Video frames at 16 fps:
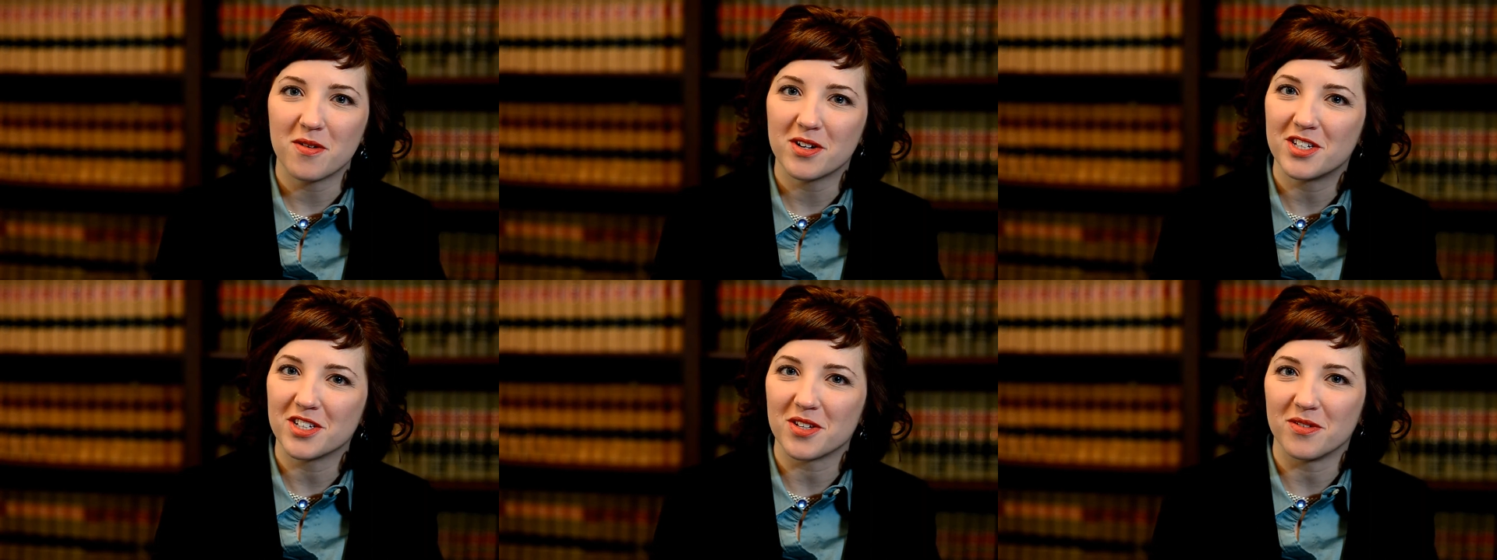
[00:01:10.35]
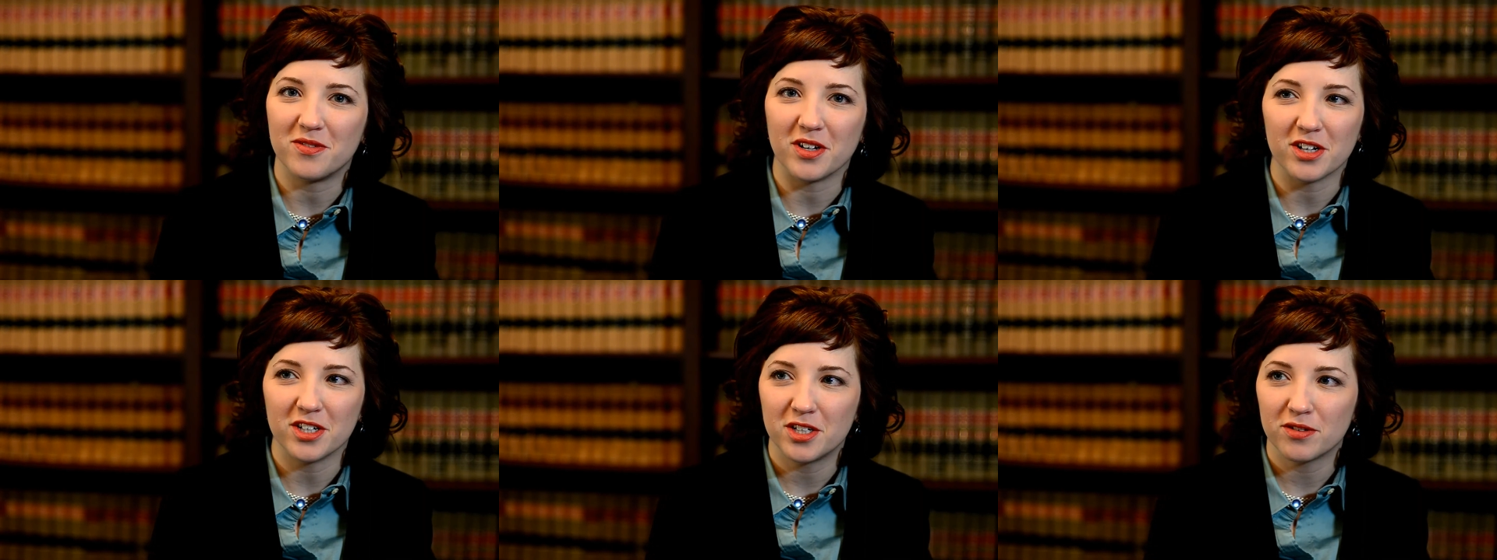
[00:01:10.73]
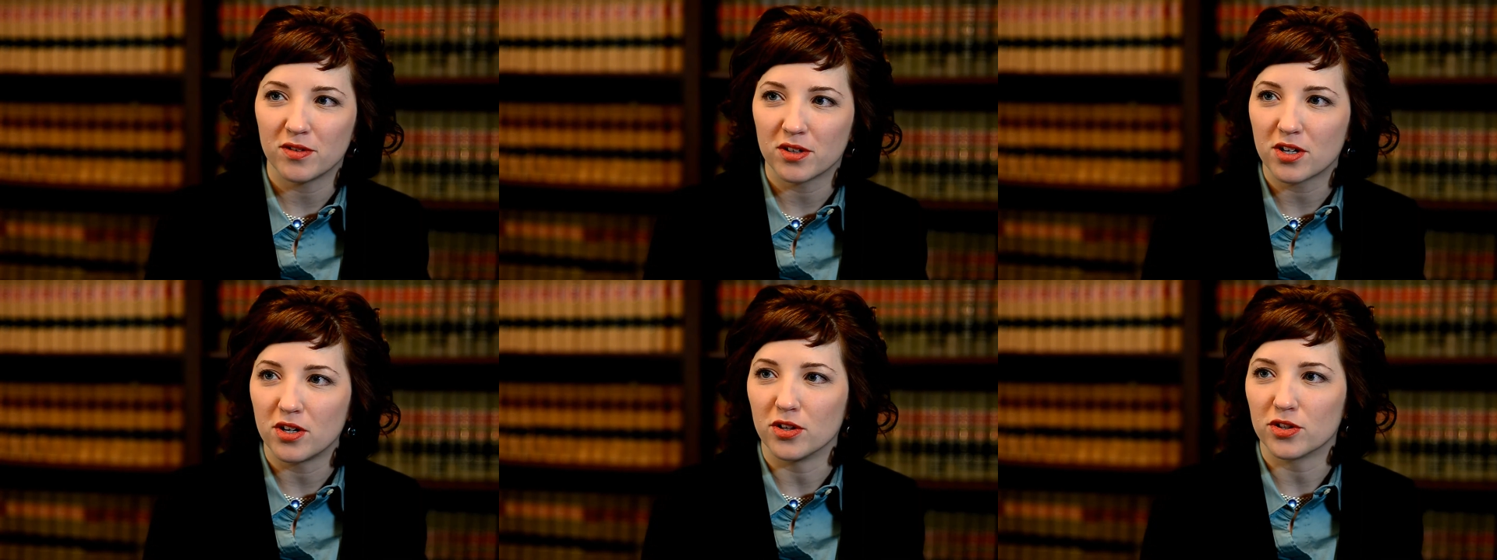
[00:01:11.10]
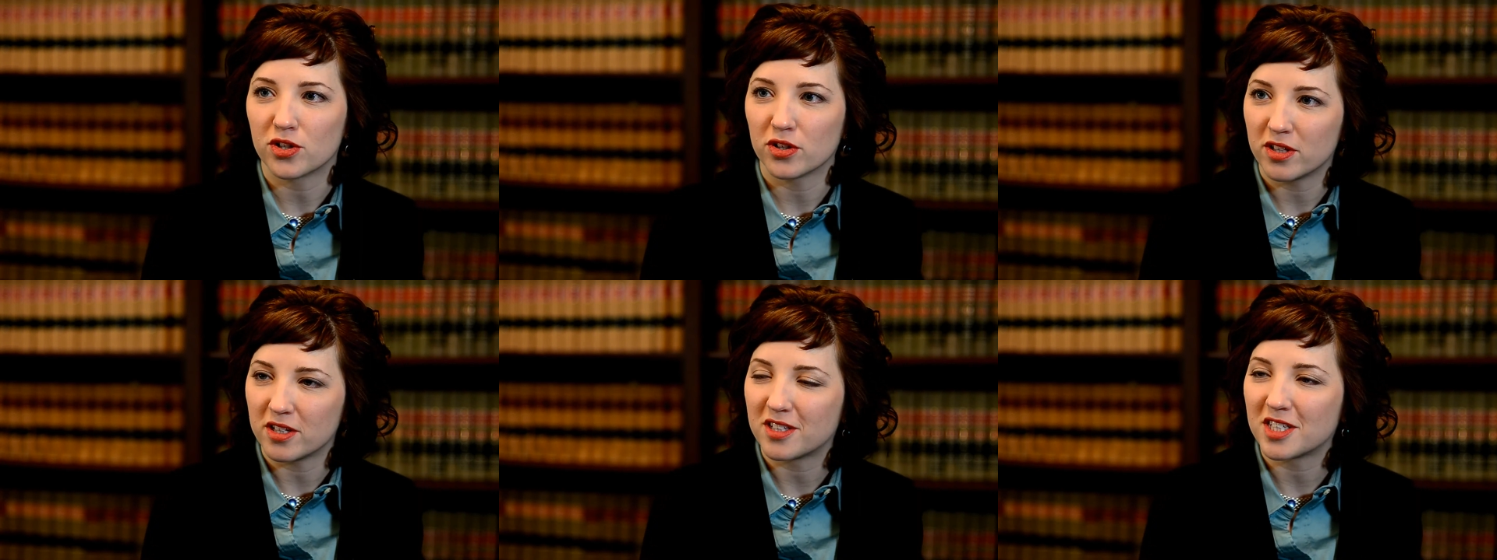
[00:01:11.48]
which is a very different
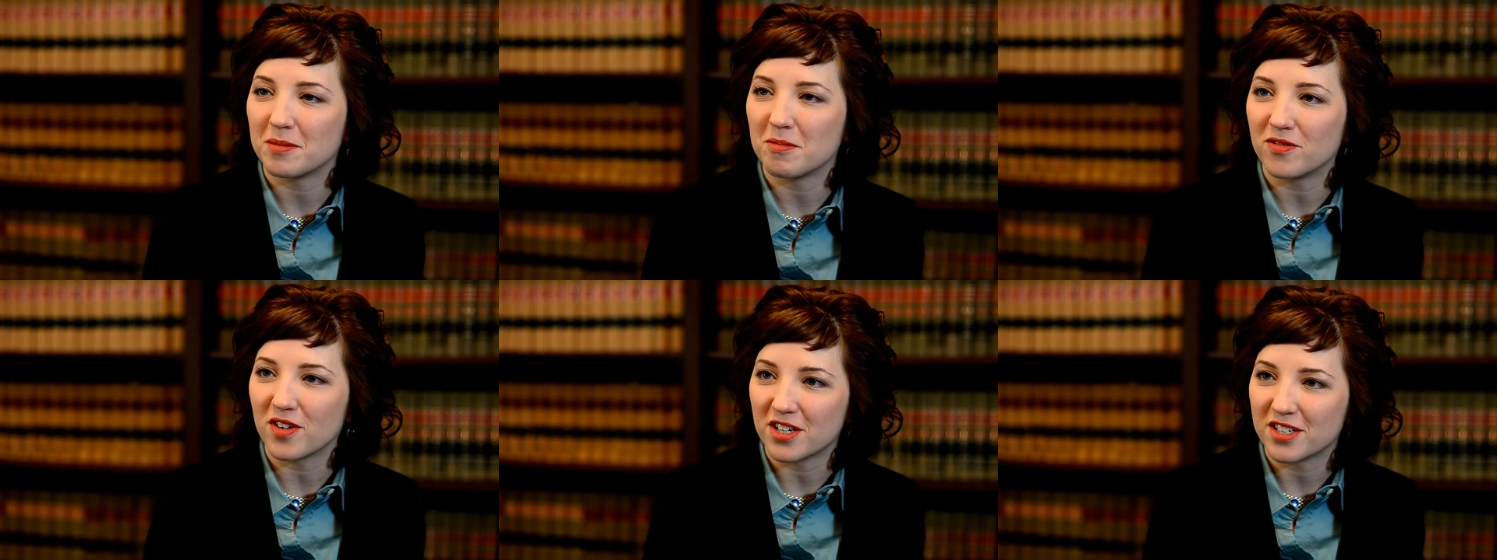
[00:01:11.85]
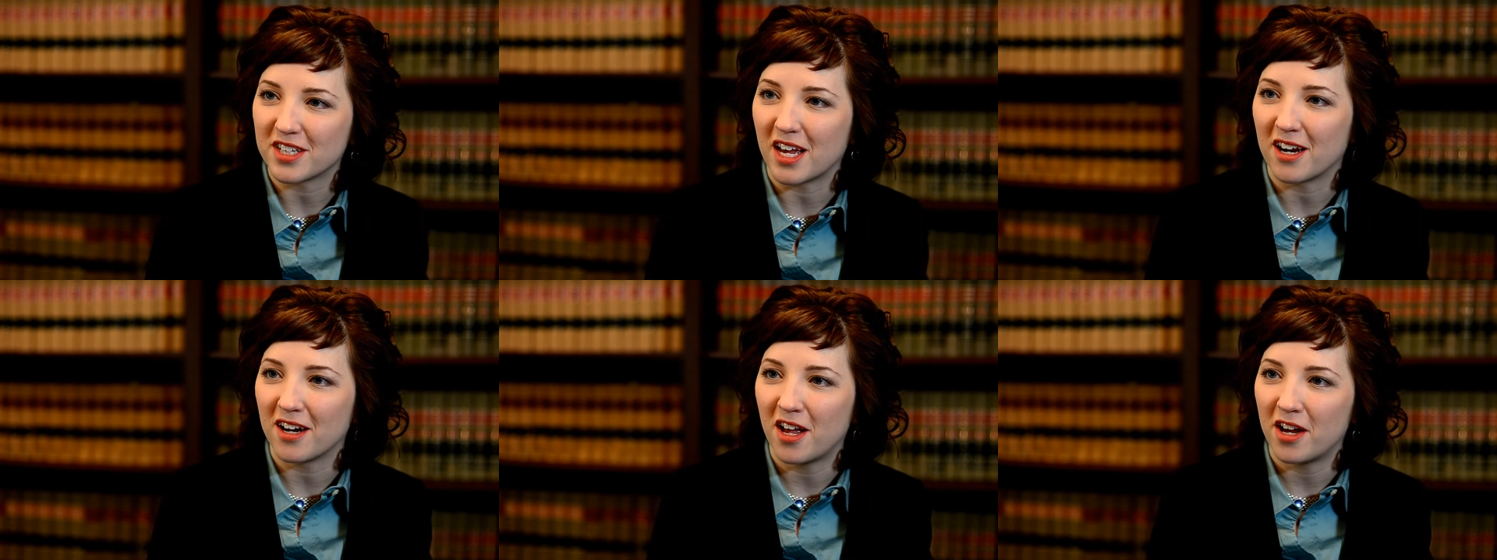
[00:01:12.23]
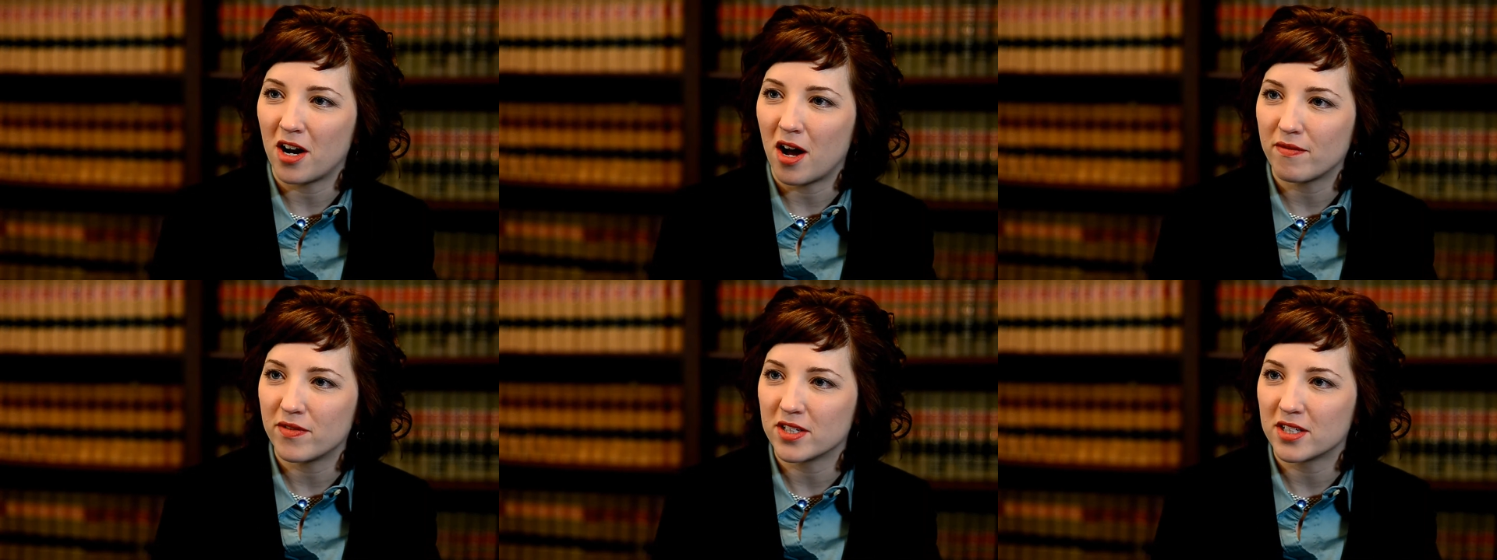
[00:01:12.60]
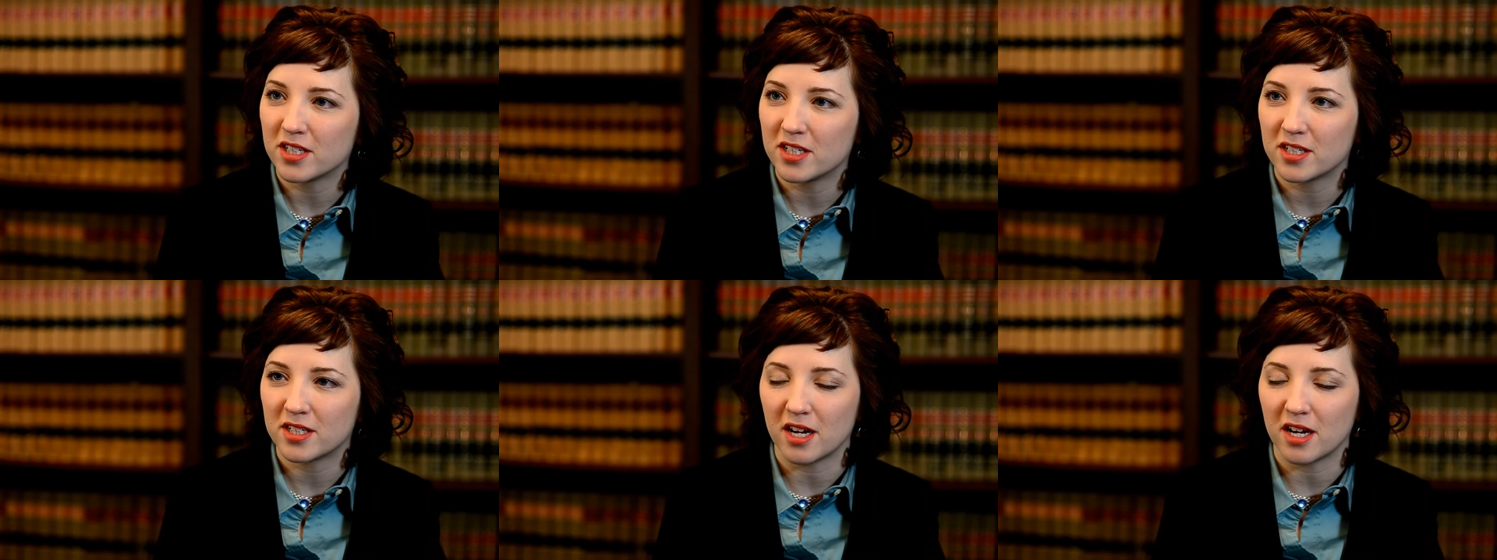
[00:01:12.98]
culture than some of our satellite offices.